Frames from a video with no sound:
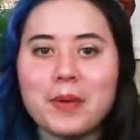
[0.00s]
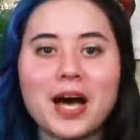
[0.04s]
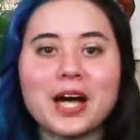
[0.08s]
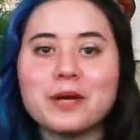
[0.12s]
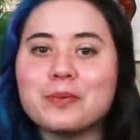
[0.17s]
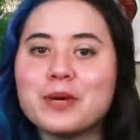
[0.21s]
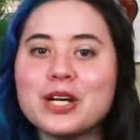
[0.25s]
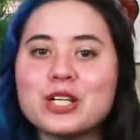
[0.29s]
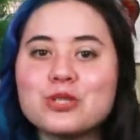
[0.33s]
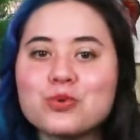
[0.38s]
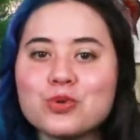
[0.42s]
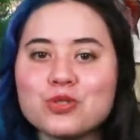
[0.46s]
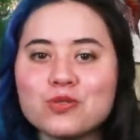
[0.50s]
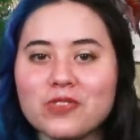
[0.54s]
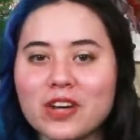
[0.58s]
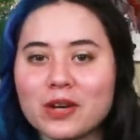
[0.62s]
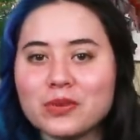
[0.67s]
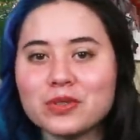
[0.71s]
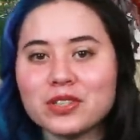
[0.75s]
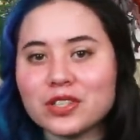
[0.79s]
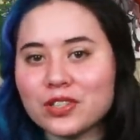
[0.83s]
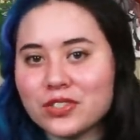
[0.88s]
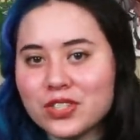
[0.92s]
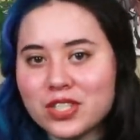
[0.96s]
Backpage was
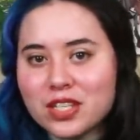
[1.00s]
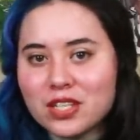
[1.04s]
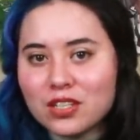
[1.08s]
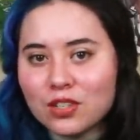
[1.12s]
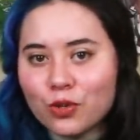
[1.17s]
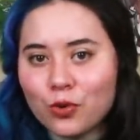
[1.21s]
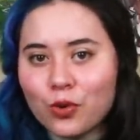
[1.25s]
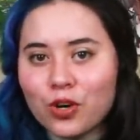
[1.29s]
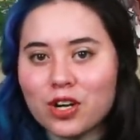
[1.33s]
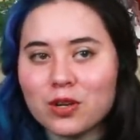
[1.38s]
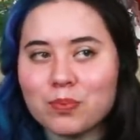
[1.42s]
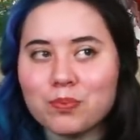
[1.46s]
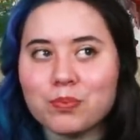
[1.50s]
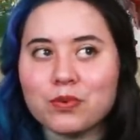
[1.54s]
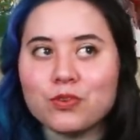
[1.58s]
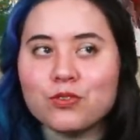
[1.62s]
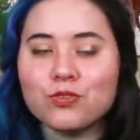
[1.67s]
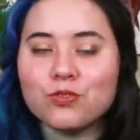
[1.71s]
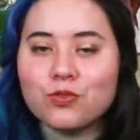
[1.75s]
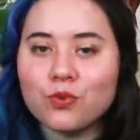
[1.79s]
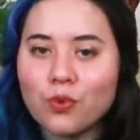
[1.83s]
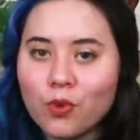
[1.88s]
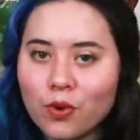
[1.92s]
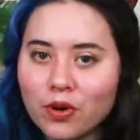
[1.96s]
found guilty in court
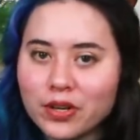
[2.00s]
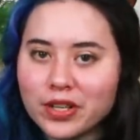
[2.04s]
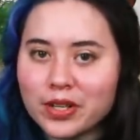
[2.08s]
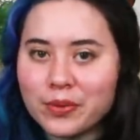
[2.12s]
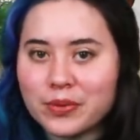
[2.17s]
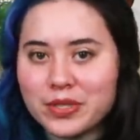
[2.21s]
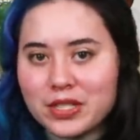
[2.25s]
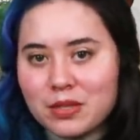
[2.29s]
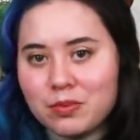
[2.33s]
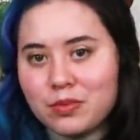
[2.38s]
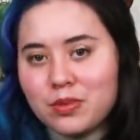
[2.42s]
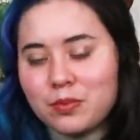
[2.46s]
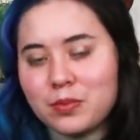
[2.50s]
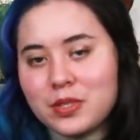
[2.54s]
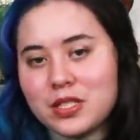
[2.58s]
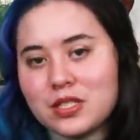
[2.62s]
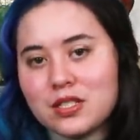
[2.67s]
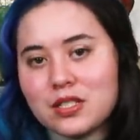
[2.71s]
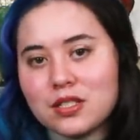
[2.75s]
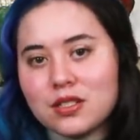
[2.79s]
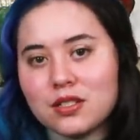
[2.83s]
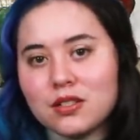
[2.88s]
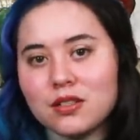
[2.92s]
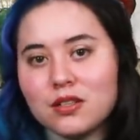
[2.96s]
before it was
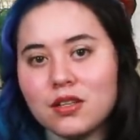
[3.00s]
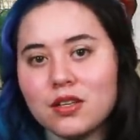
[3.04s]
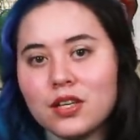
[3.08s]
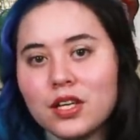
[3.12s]
implemented.